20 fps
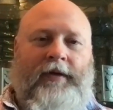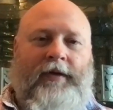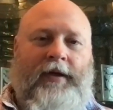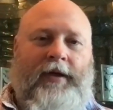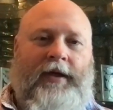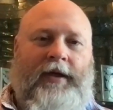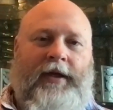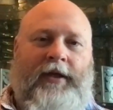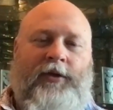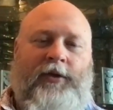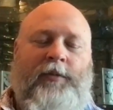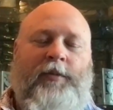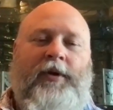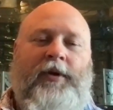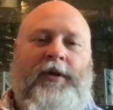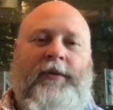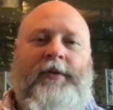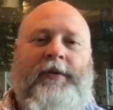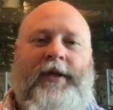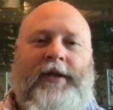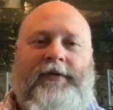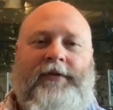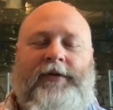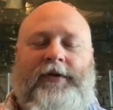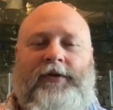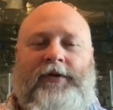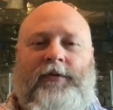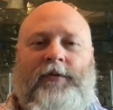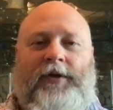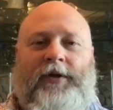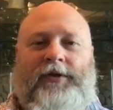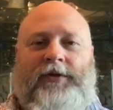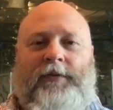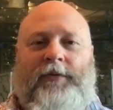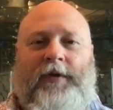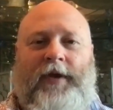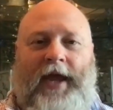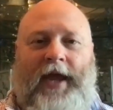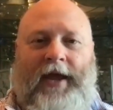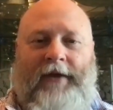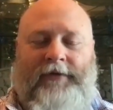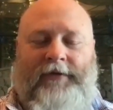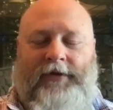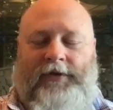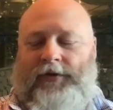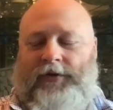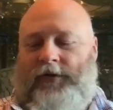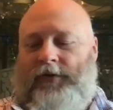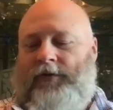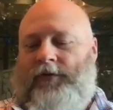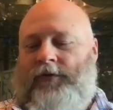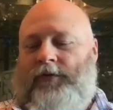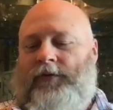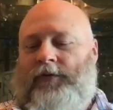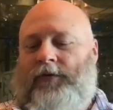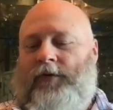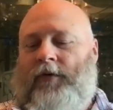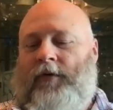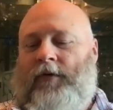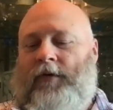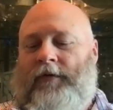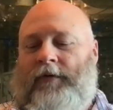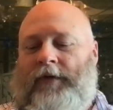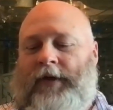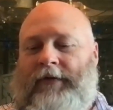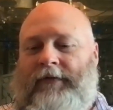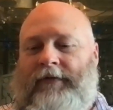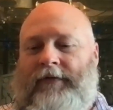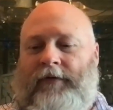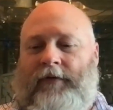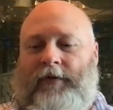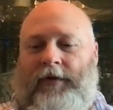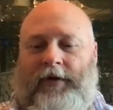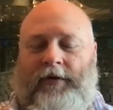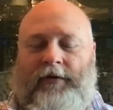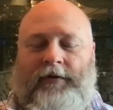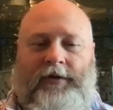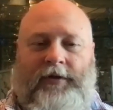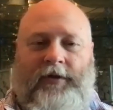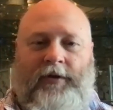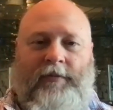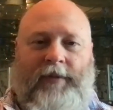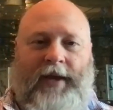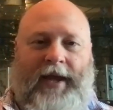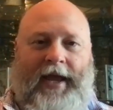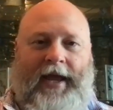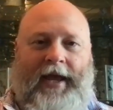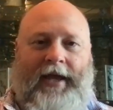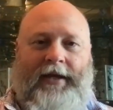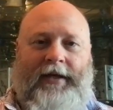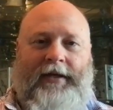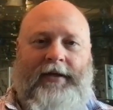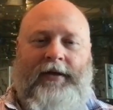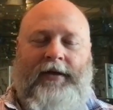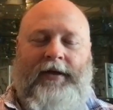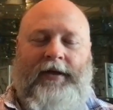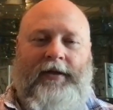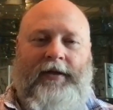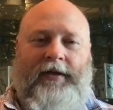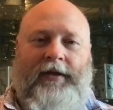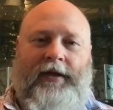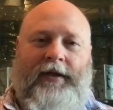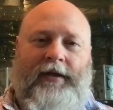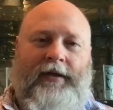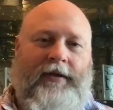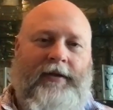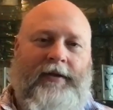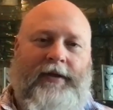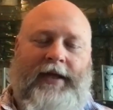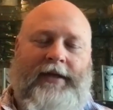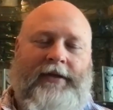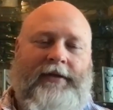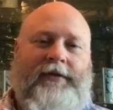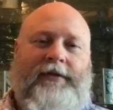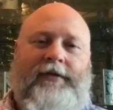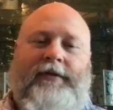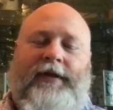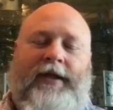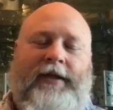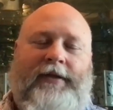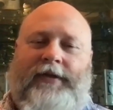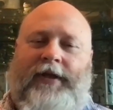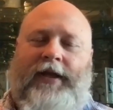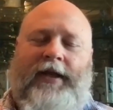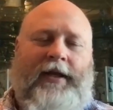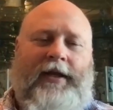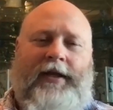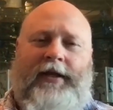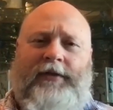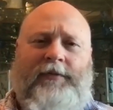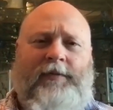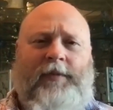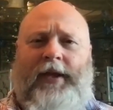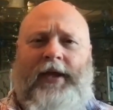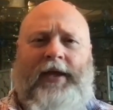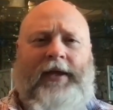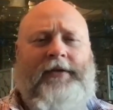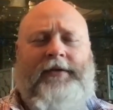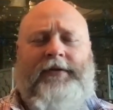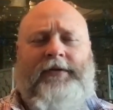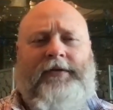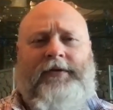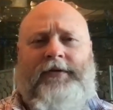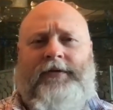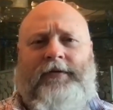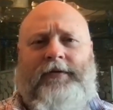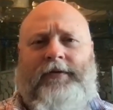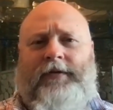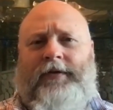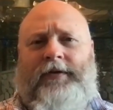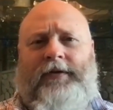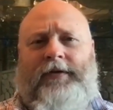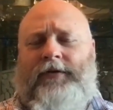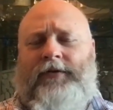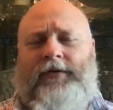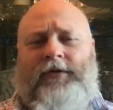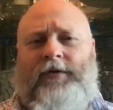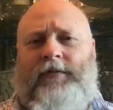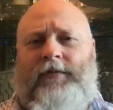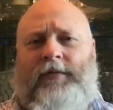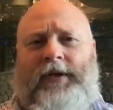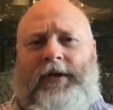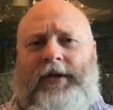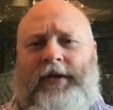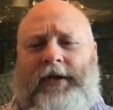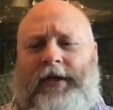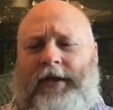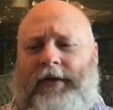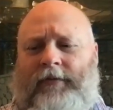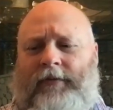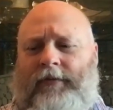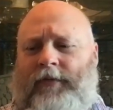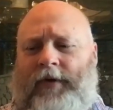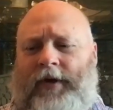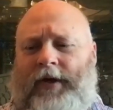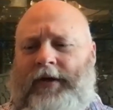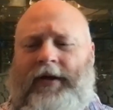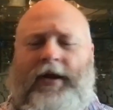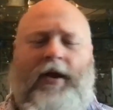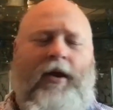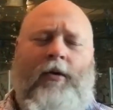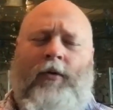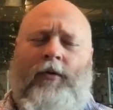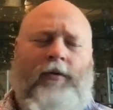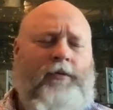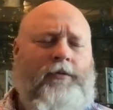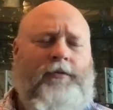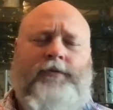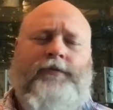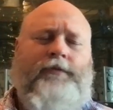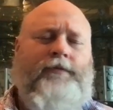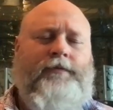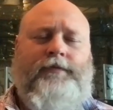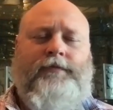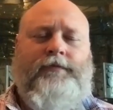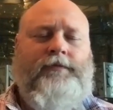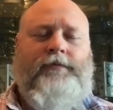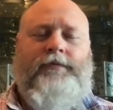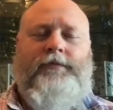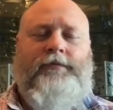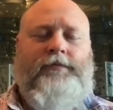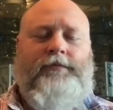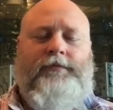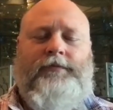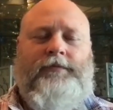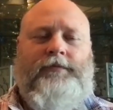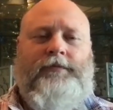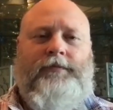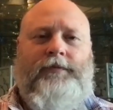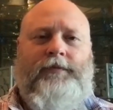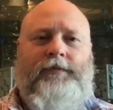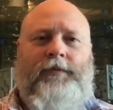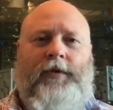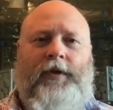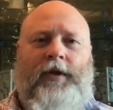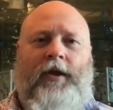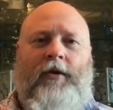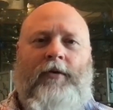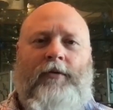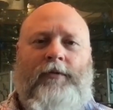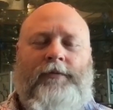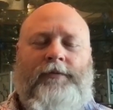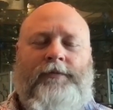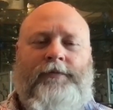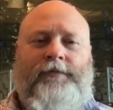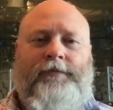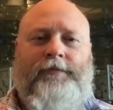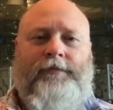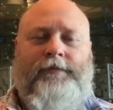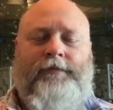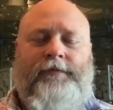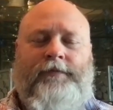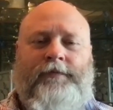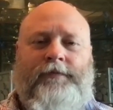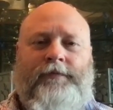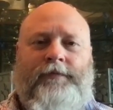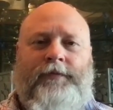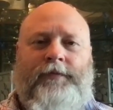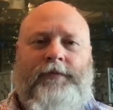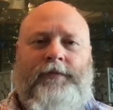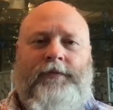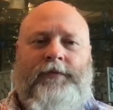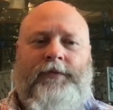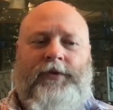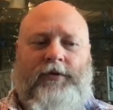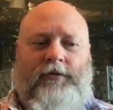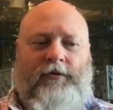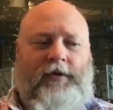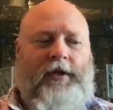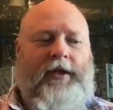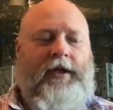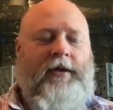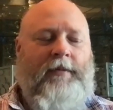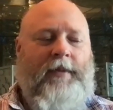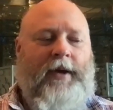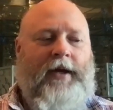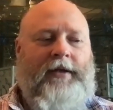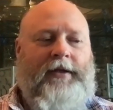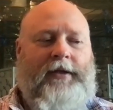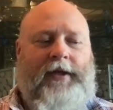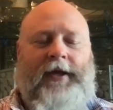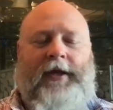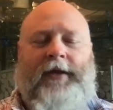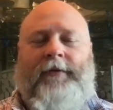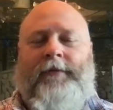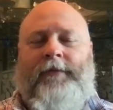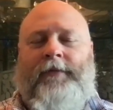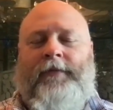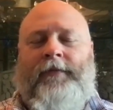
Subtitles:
again, you're putting them in that situation where they have to choose, or they feel guilty or bad, and that's not a kid's place. And you shouldn't be in that. No, no. So think about that.